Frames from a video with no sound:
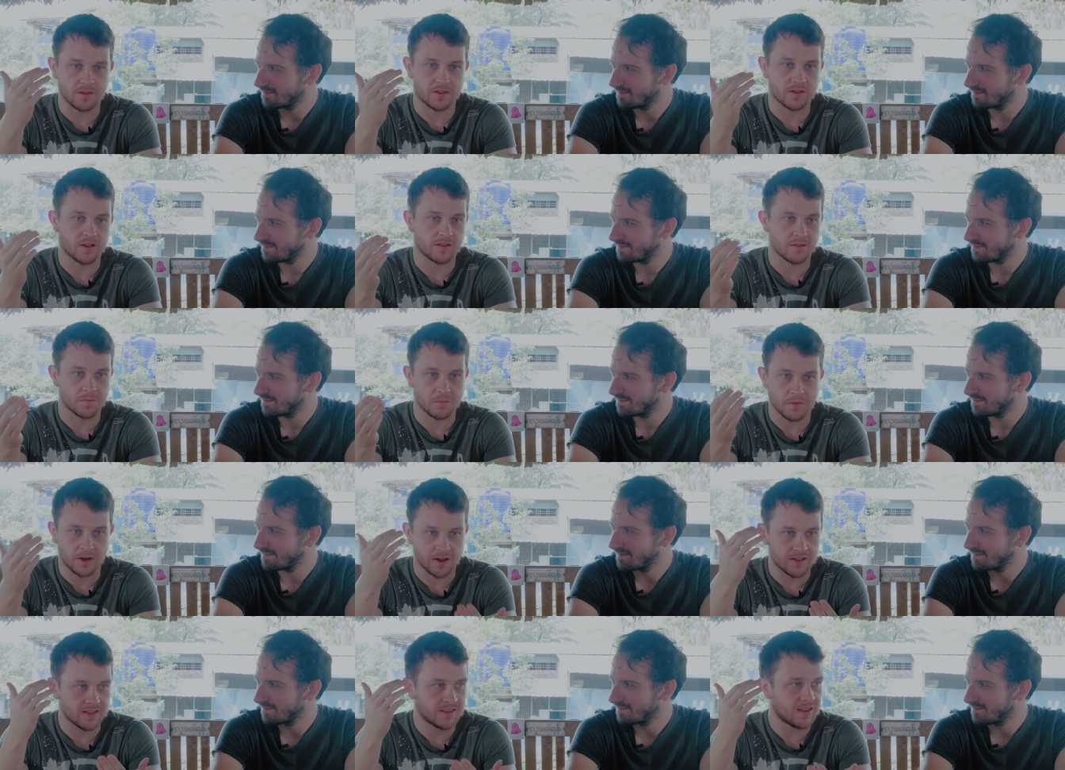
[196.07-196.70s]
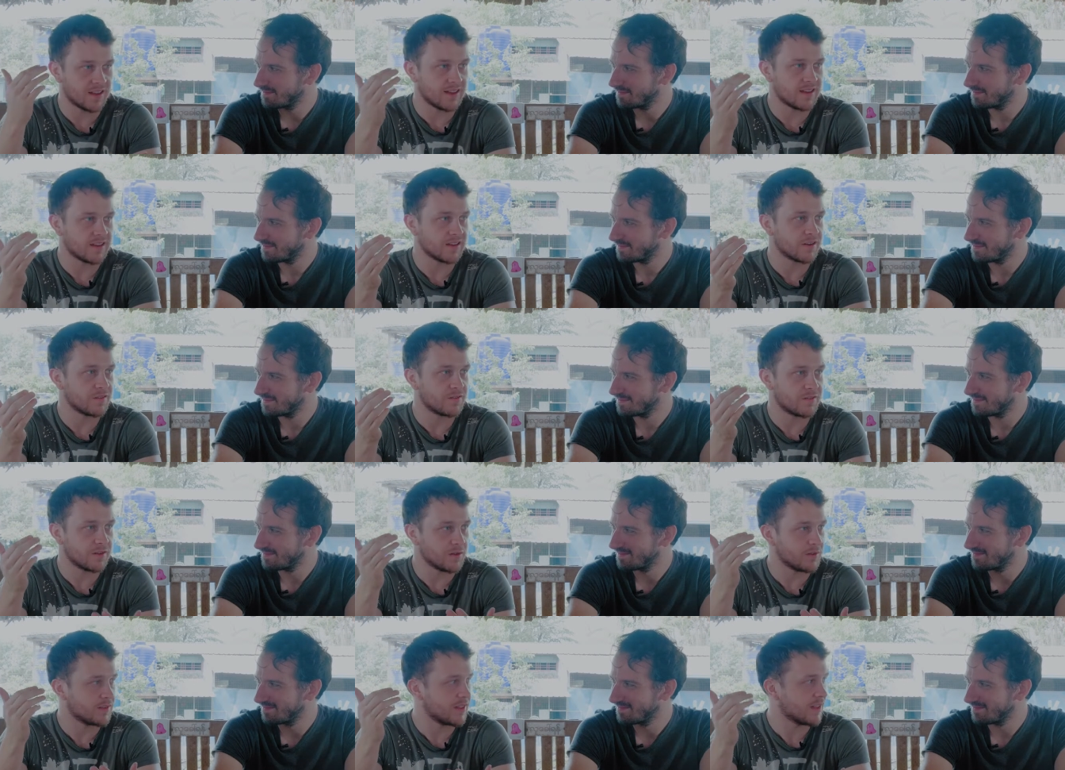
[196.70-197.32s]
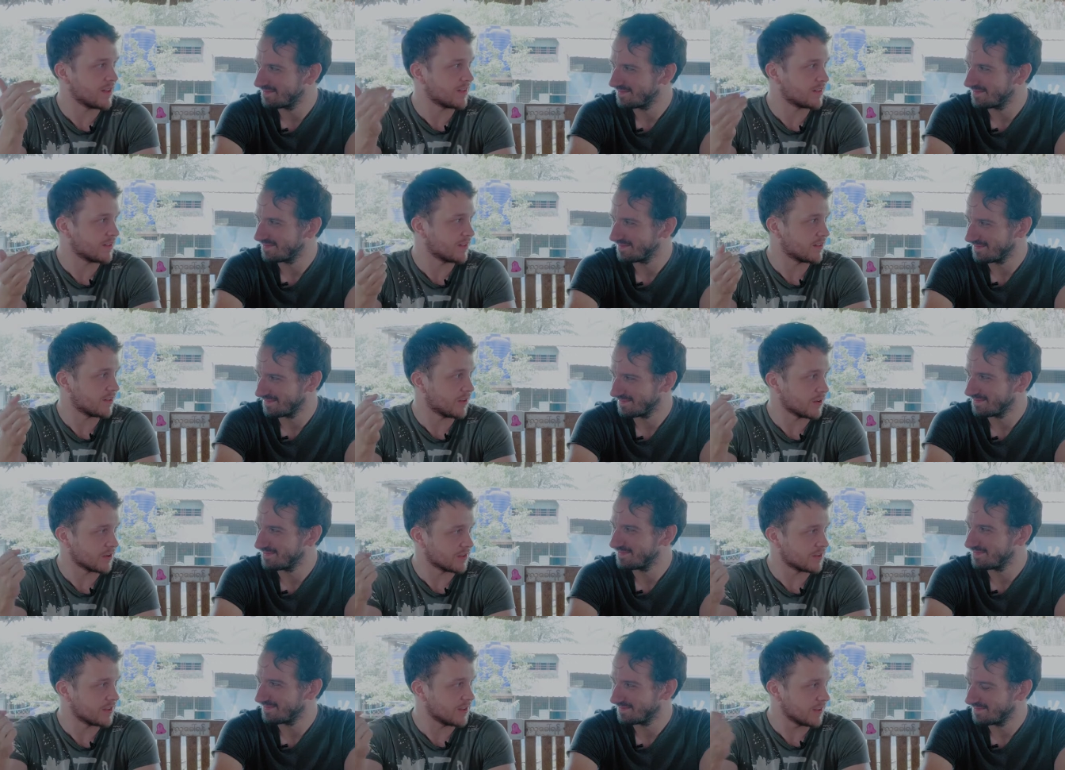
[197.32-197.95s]
Speaker 1: doesn't mind taking a few digs as
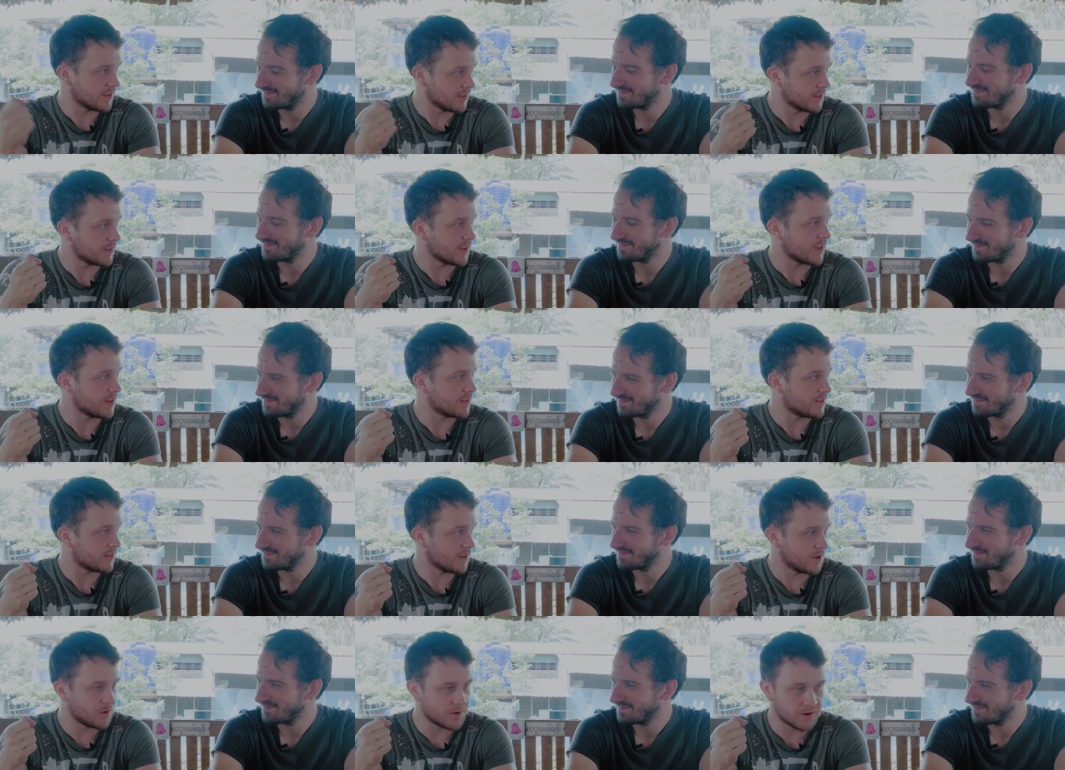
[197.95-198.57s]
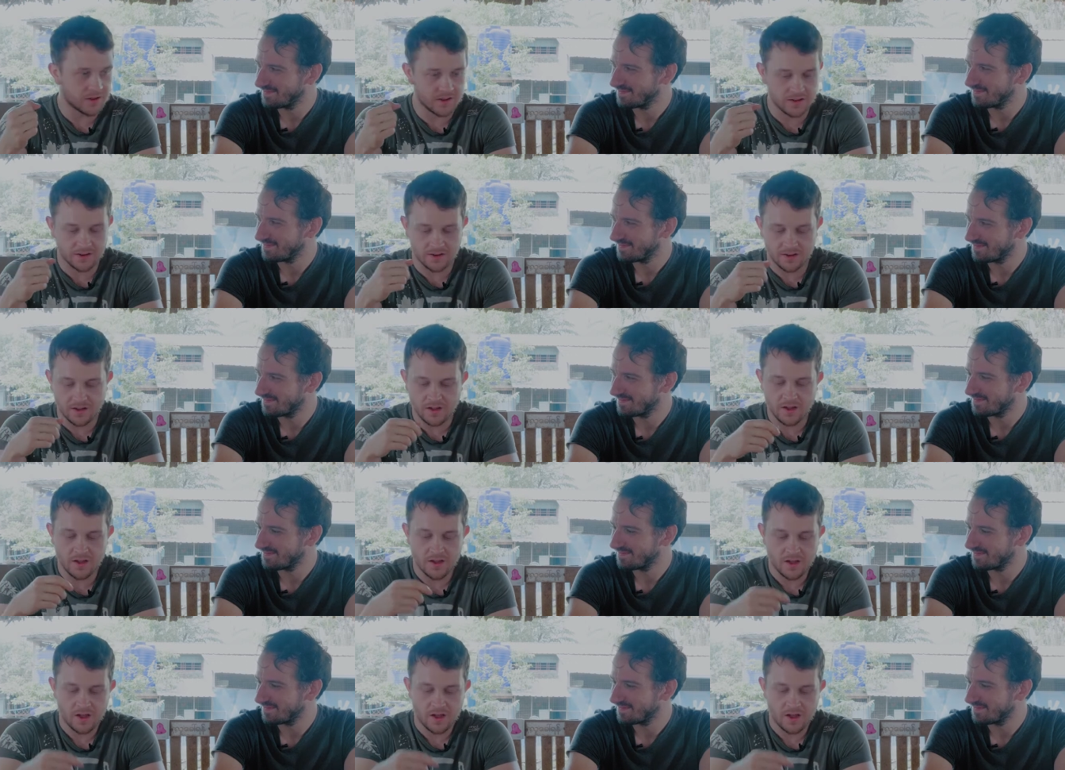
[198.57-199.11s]
long as he can get his own in.